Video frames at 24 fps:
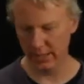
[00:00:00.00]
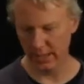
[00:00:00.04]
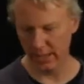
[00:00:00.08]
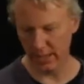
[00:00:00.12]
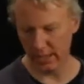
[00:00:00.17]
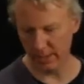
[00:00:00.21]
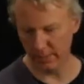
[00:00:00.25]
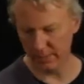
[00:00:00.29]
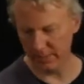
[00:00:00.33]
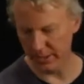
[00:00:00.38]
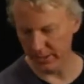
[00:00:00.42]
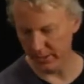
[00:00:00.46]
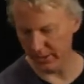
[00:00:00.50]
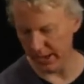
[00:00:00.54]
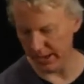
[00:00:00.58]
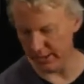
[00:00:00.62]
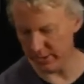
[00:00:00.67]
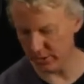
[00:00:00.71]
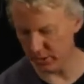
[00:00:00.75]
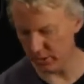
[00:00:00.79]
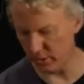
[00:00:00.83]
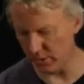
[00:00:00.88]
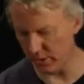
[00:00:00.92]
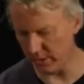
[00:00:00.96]
I'll be your
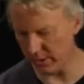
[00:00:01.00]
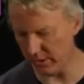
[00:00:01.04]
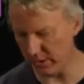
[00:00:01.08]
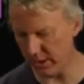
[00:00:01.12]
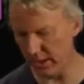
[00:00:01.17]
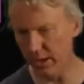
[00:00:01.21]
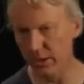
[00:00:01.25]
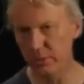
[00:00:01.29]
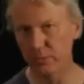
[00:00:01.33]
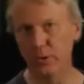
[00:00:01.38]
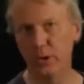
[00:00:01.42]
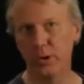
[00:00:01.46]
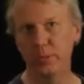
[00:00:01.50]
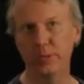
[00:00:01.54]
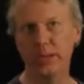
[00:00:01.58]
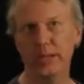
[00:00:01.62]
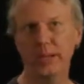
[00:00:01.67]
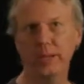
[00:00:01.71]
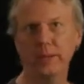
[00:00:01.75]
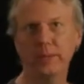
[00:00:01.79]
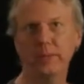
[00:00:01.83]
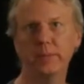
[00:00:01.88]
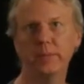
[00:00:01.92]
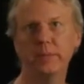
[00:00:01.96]
escort, Tom
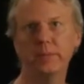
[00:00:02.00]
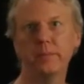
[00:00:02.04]
Roby.